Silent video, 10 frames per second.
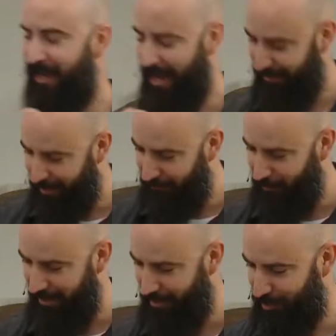I love
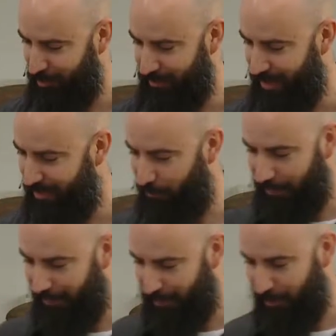weddings, she says. I
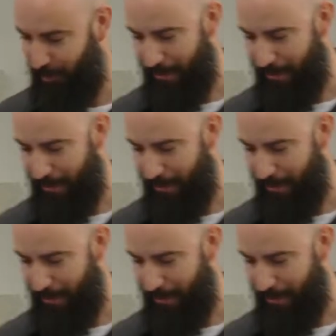really do.